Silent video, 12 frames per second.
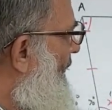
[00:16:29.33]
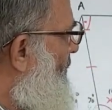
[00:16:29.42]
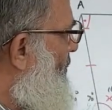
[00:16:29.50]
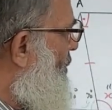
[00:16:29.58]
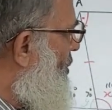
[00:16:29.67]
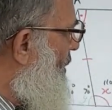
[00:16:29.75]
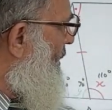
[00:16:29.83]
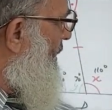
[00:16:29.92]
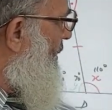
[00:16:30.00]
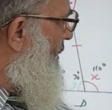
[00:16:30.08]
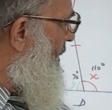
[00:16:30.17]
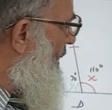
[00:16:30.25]
length
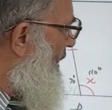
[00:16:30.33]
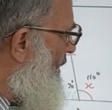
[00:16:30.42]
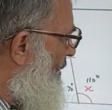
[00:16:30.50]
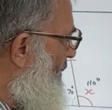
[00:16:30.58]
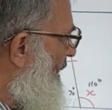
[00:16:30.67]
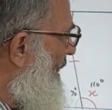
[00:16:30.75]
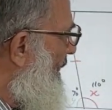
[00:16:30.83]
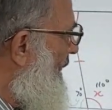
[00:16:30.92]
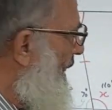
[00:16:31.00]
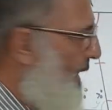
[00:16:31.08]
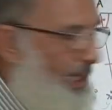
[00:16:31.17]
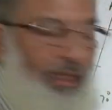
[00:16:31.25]
because it is
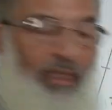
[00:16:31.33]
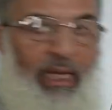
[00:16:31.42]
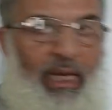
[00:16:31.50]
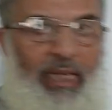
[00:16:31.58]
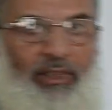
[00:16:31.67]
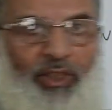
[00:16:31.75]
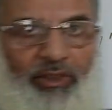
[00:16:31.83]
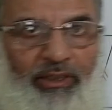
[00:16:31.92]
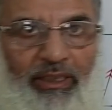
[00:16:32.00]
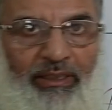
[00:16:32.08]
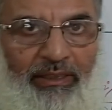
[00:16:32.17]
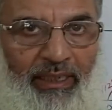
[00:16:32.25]
making an isosceles